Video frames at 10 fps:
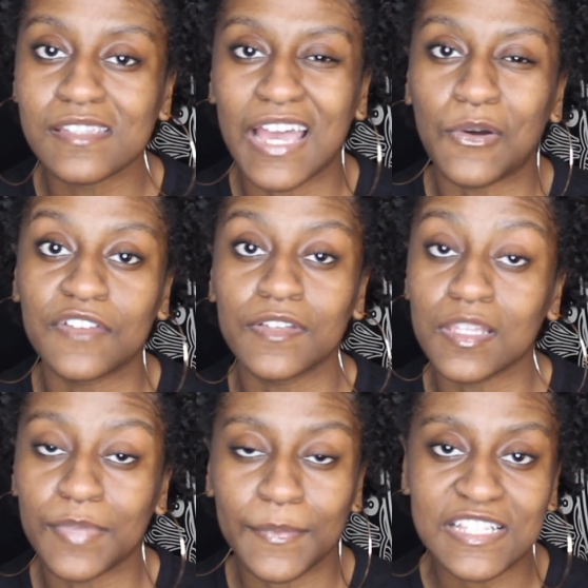how I feel
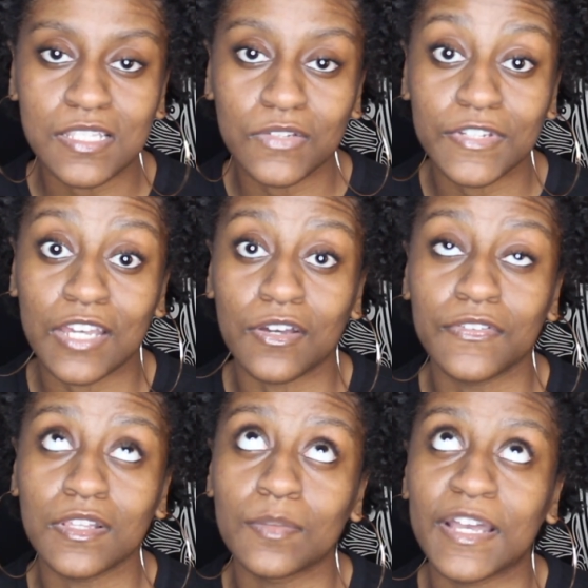about myself and how I
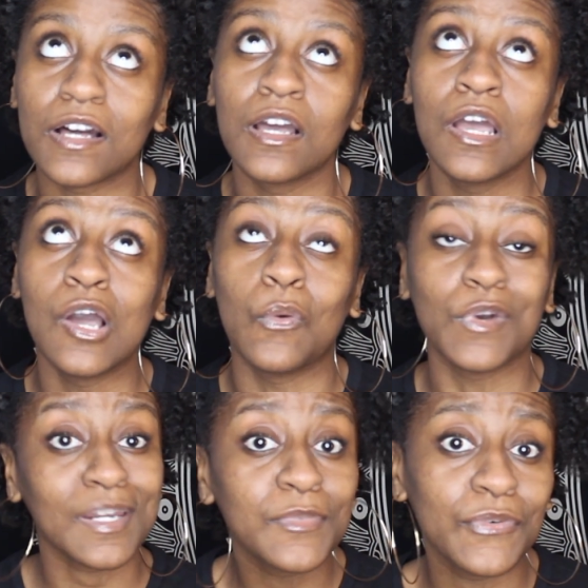feel about
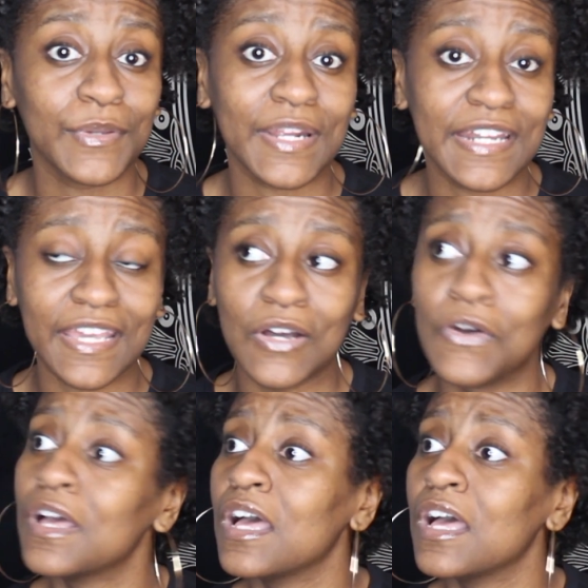what I'm doing right now.